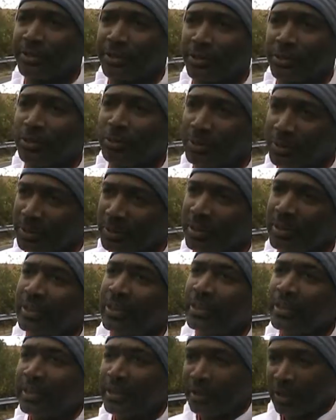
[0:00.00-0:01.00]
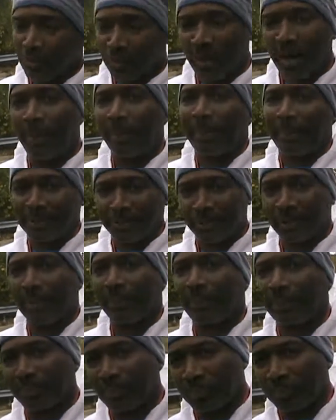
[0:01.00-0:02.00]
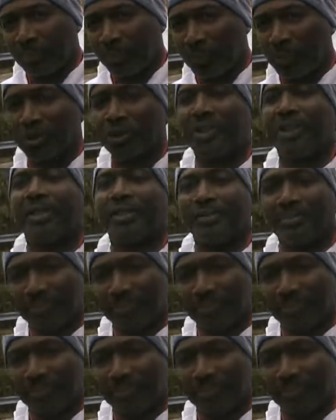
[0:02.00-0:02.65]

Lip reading: two was the crowd picks you up and pulls you in.